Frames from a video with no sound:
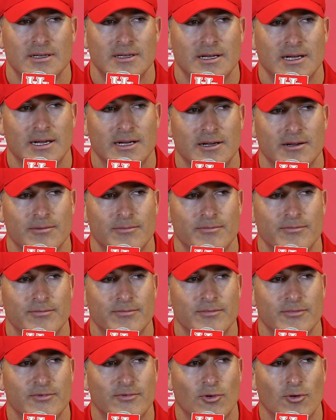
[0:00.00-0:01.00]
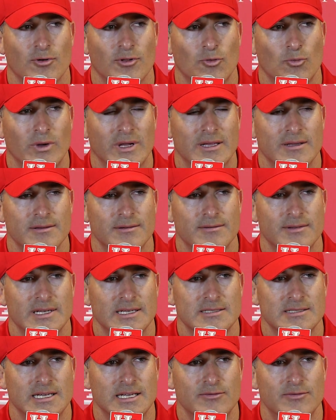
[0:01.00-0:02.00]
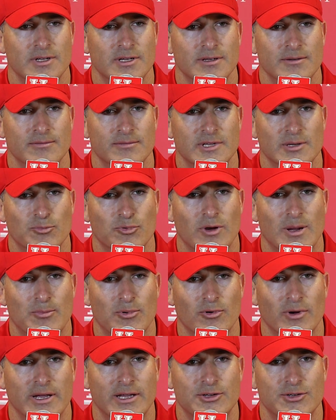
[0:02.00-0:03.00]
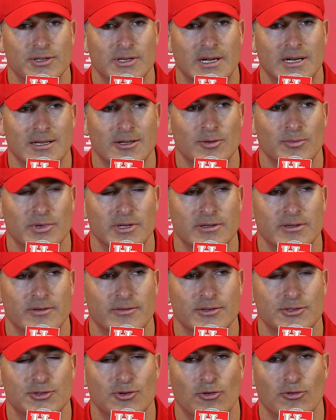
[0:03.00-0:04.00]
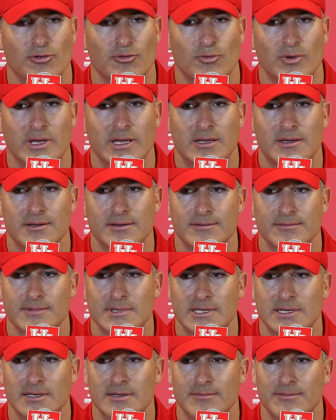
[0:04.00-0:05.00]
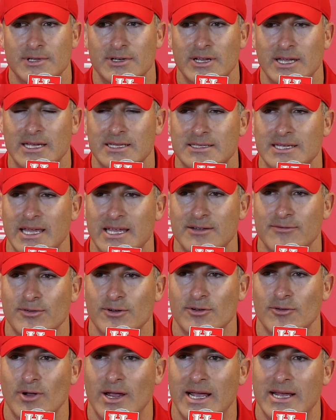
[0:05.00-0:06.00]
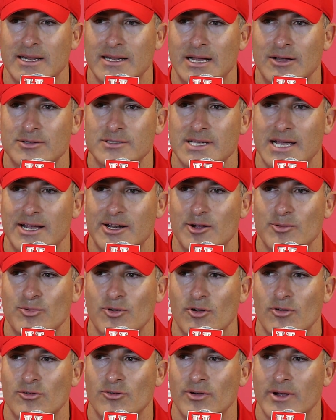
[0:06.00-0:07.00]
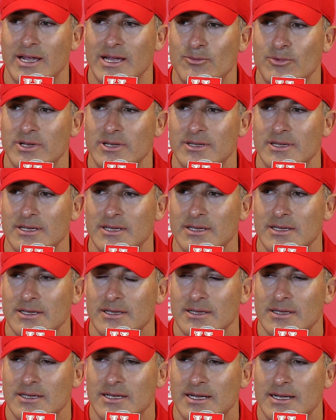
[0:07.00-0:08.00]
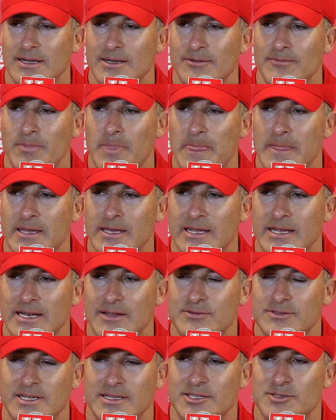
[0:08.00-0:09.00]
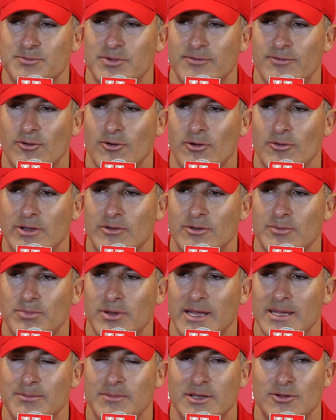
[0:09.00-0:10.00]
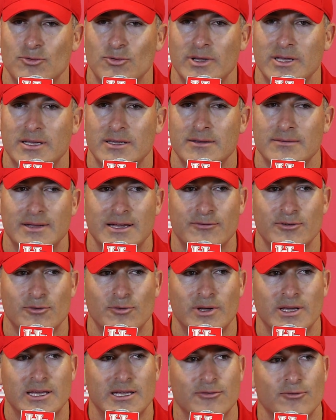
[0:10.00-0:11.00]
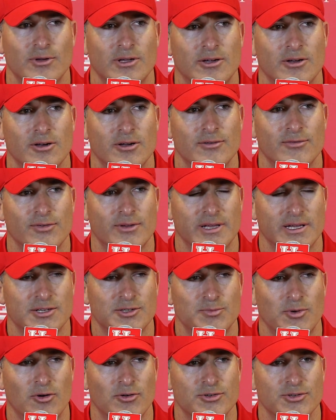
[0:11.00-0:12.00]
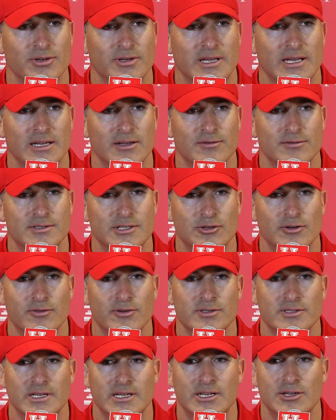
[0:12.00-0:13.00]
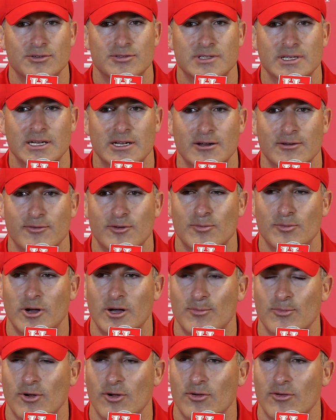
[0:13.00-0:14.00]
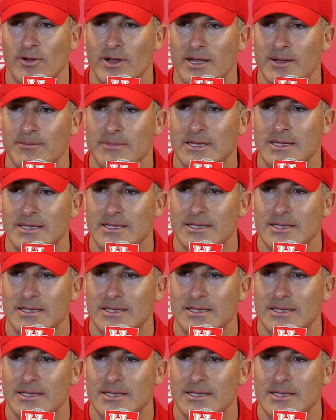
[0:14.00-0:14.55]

Uh, for the win this evening, the preparation on a little bit of a shorter week. Uh, you know, you can take it for granted outside our program when, um, and I've said this before, we would play midweek every week if we could for the exposure it gives the University of Houston and our football program.